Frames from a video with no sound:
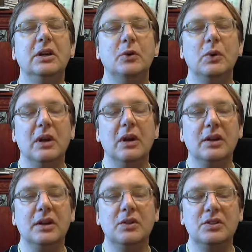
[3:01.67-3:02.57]
We'd
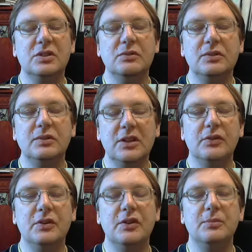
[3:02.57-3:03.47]
like you to read
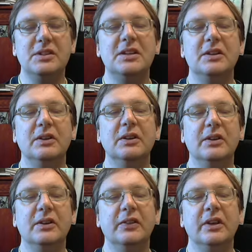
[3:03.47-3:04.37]
through the
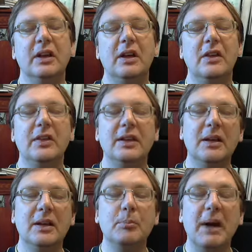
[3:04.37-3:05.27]
materials,
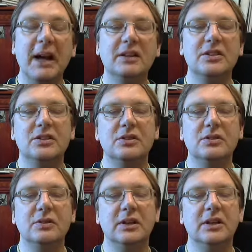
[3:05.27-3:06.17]
thinking back
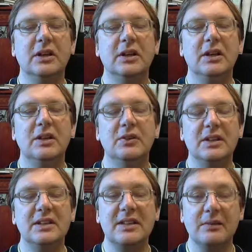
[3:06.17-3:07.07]
to
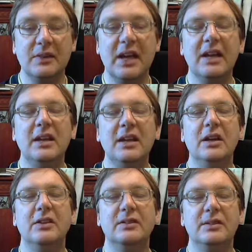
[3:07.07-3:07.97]
Unit 7A, the
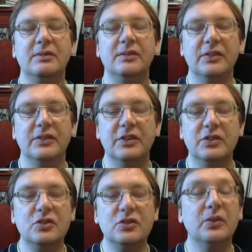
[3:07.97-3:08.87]
different
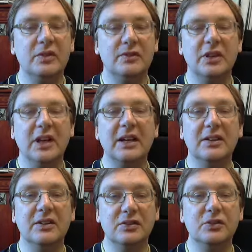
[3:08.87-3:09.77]
tools, if you like,
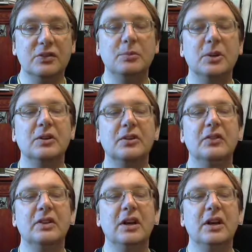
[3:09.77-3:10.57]
in the toolbox.